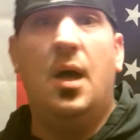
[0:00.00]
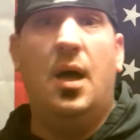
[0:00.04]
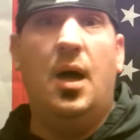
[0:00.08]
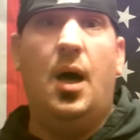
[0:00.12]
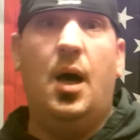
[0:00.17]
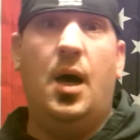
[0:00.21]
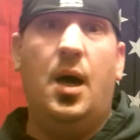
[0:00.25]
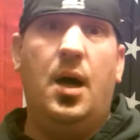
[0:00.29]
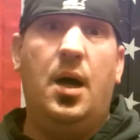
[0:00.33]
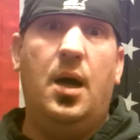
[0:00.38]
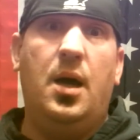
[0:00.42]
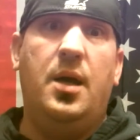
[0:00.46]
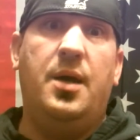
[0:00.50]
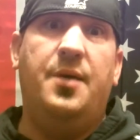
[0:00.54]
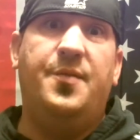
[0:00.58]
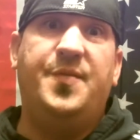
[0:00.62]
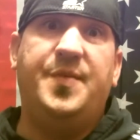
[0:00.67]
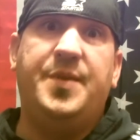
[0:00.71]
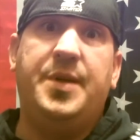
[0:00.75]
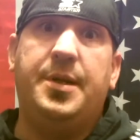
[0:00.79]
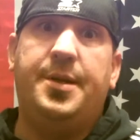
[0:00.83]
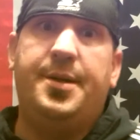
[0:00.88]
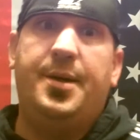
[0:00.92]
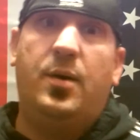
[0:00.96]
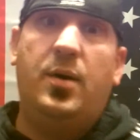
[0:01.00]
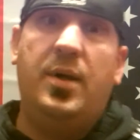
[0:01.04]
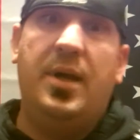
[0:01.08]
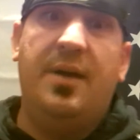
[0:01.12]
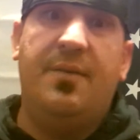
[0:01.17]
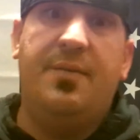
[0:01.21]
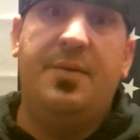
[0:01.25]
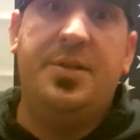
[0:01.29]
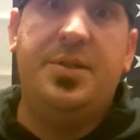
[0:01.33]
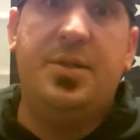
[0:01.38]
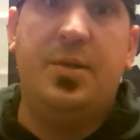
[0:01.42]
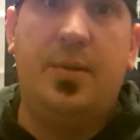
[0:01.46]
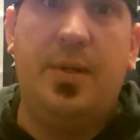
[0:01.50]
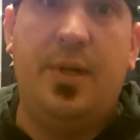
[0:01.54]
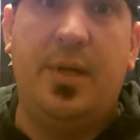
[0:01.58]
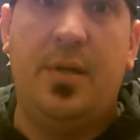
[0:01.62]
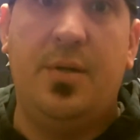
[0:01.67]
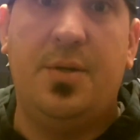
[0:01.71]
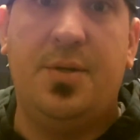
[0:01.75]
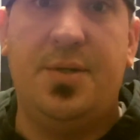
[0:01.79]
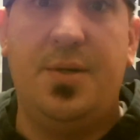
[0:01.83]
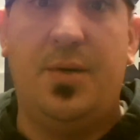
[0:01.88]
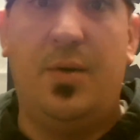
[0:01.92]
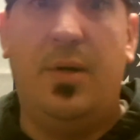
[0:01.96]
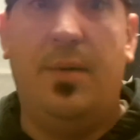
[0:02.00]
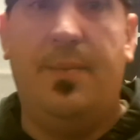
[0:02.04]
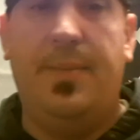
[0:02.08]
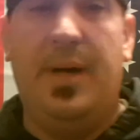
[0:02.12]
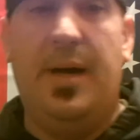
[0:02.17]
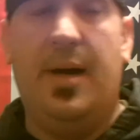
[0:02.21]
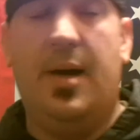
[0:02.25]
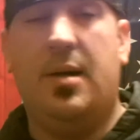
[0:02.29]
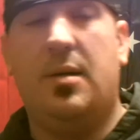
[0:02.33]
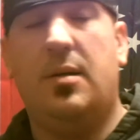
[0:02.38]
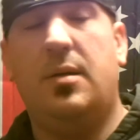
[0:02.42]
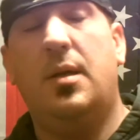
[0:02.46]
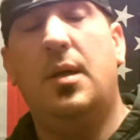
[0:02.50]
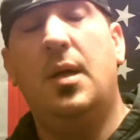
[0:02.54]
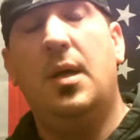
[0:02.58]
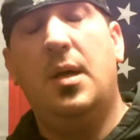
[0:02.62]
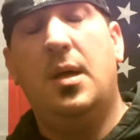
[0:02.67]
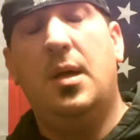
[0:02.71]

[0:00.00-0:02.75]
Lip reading: If you don't have a 2-liter soda bottle,